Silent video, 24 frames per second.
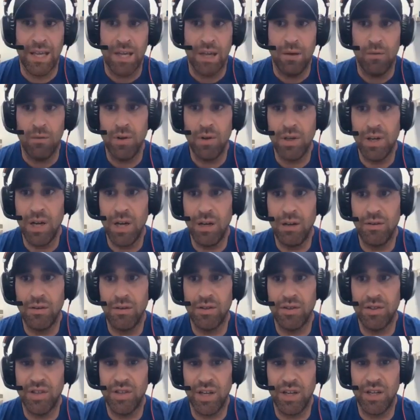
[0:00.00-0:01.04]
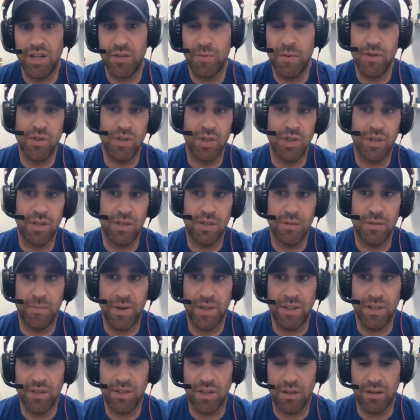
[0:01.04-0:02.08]
Well, you got to understand, especially it
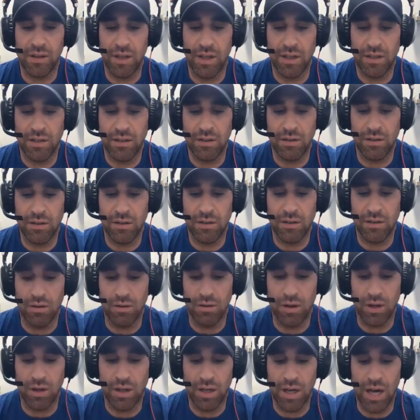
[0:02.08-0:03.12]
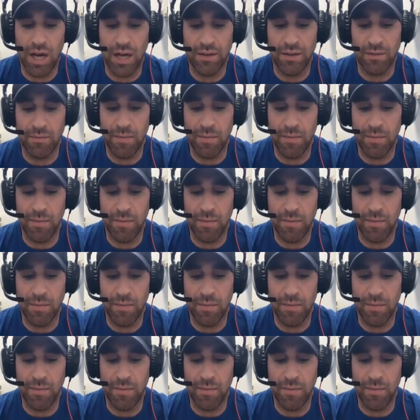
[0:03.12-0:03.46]
depends on a guy that